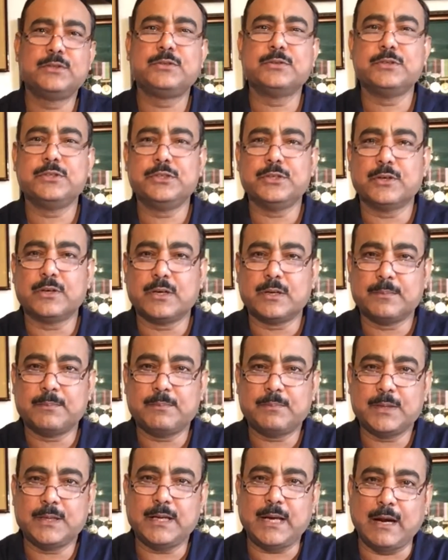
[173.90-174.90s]

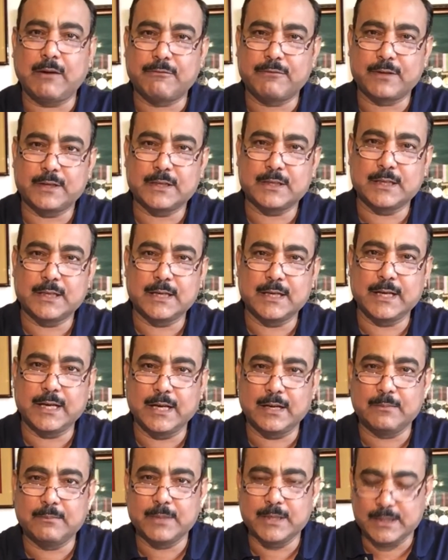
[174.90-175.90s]
Europe, Africa,
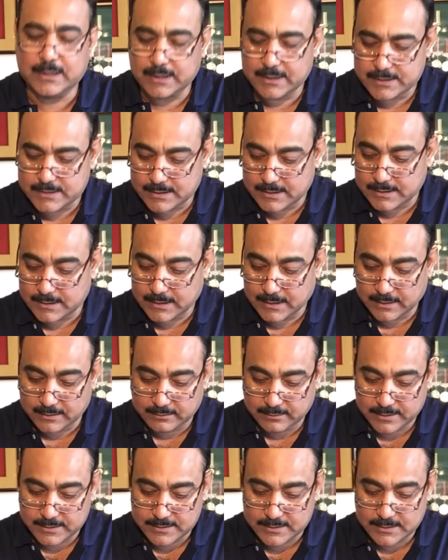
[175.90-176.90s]
and Middle Eastern
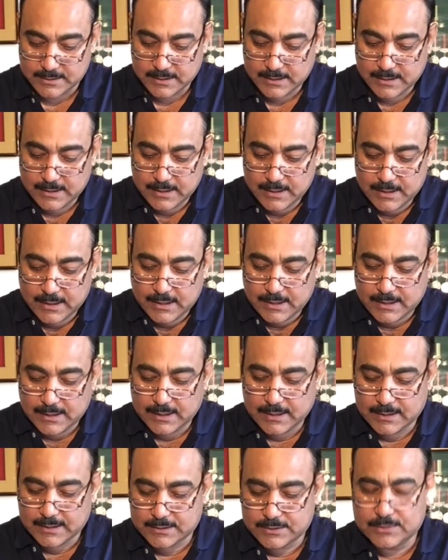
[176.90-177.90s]
countries.
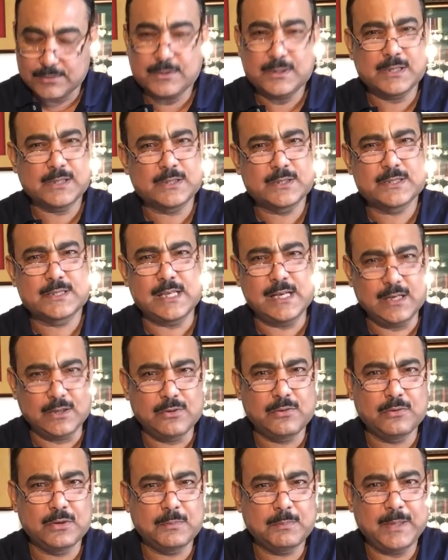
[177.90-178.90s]
So the Silk
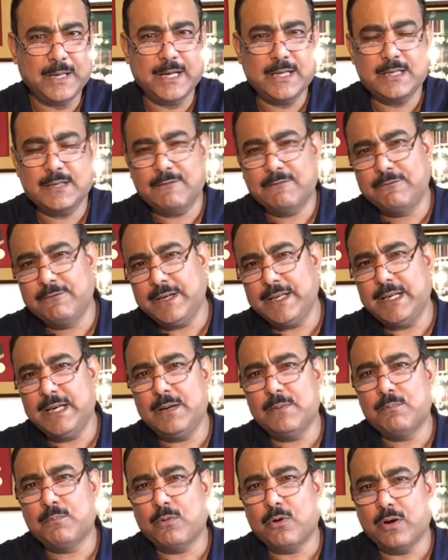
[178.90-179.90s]
Route played a very
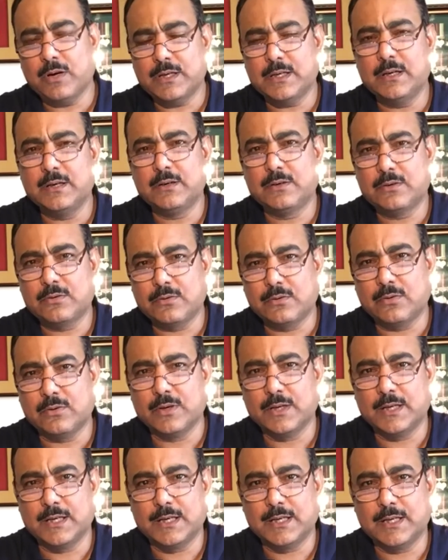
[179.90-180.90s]
important
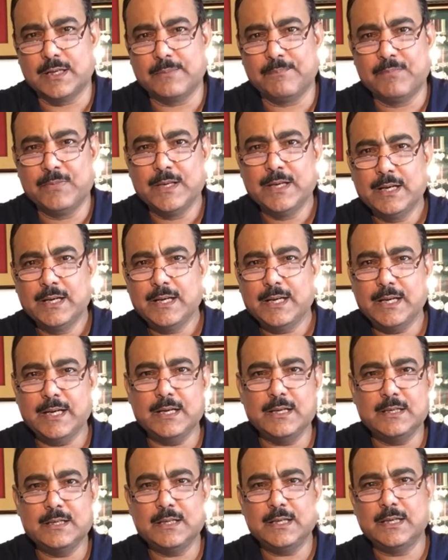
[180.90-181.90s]
role
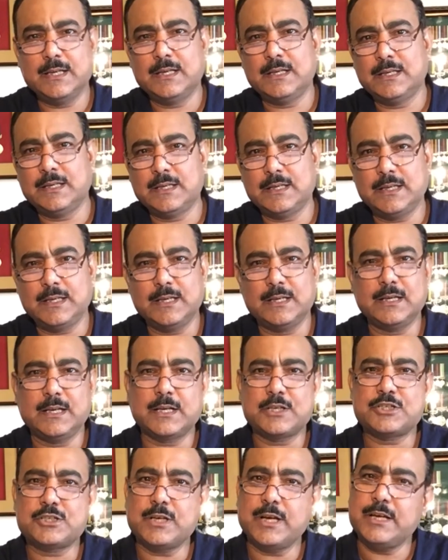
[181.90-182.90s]
in
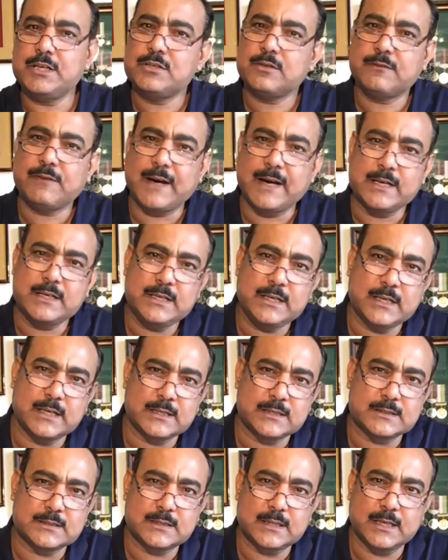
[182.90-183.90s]
exchange of
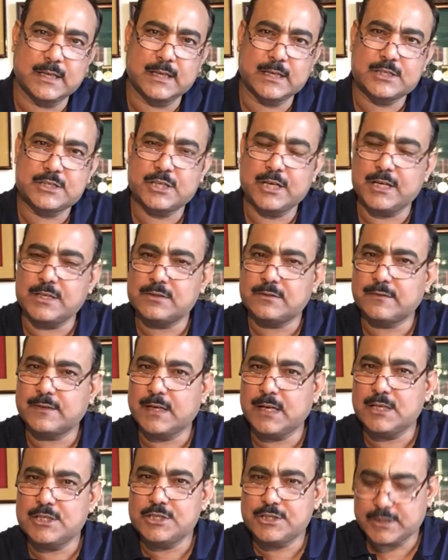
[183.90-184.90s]
ideas, in exchange of
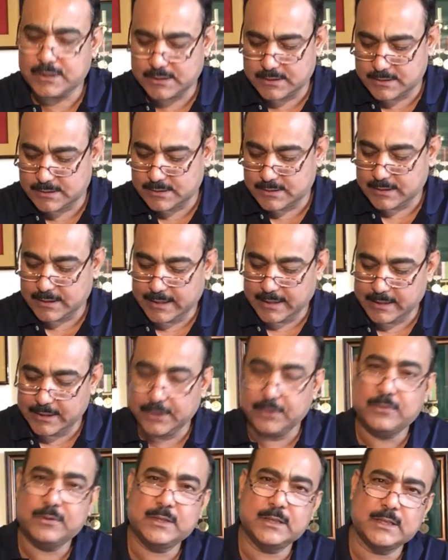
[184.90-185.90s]
cultures and
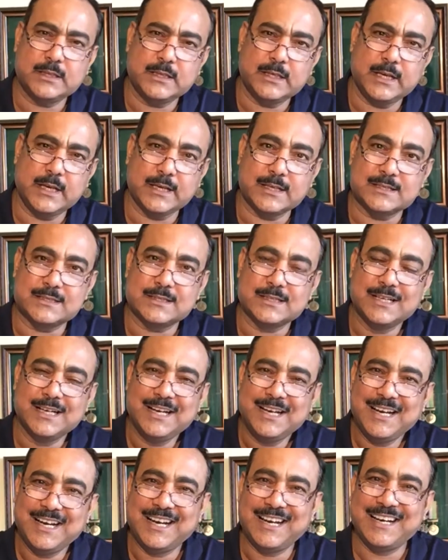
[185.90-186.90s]
new learnings,
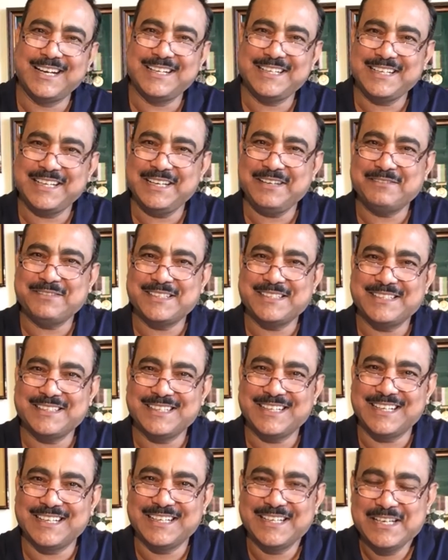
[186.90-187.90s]
and
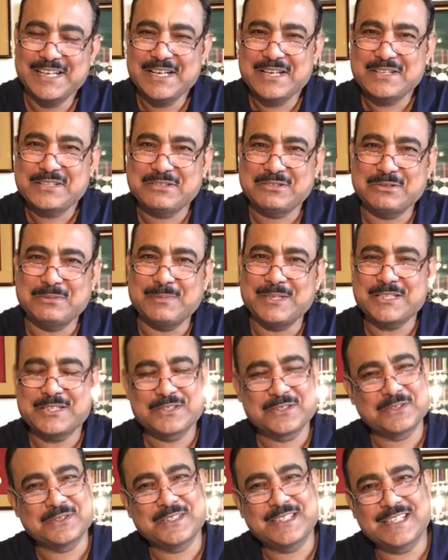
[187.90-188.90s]
even so much
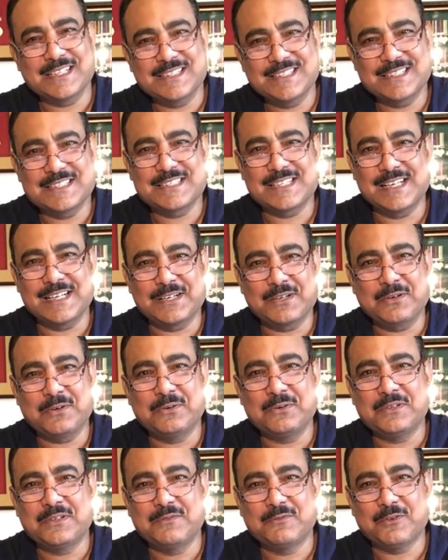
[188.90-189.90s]
so that the Silk
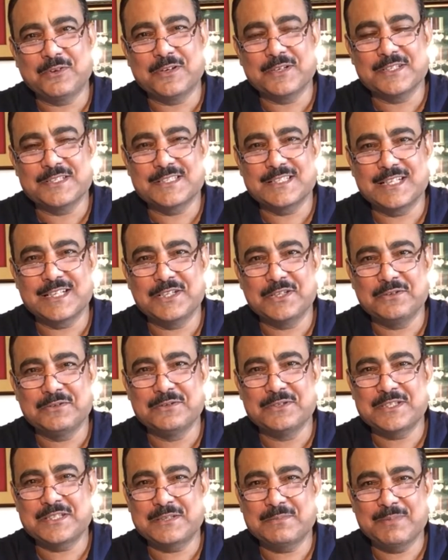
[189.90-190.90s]
Route was
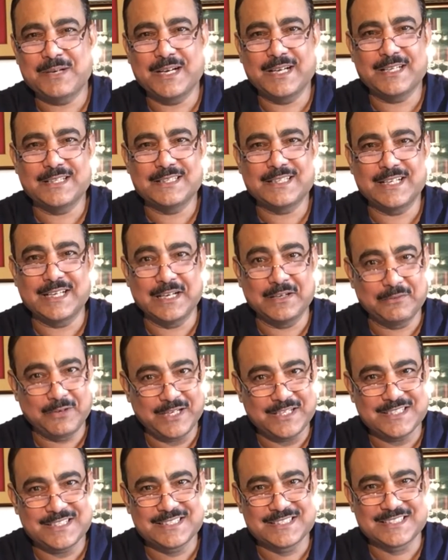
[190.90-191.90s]
used by the
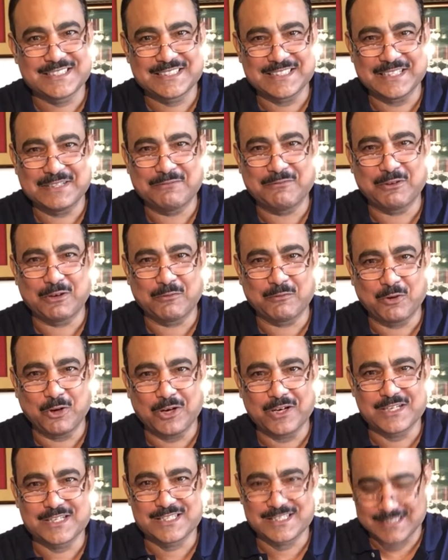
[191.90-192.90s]
invaders for
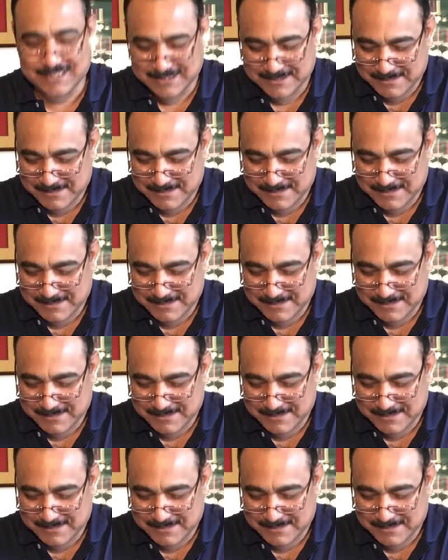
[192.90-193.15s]
wars.